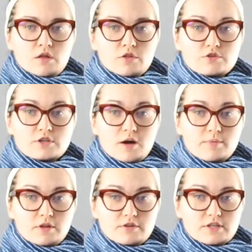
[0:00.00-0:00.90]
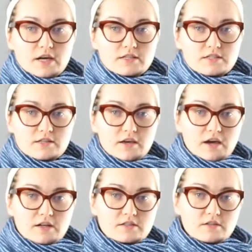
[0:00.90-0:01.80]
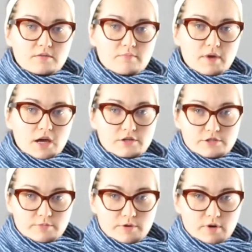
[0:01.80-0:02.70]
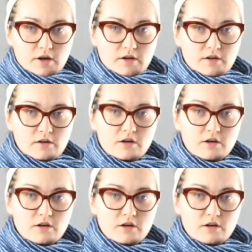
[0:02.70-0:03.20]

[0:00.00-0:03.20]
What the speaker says: There's a couple other tests that may also be run.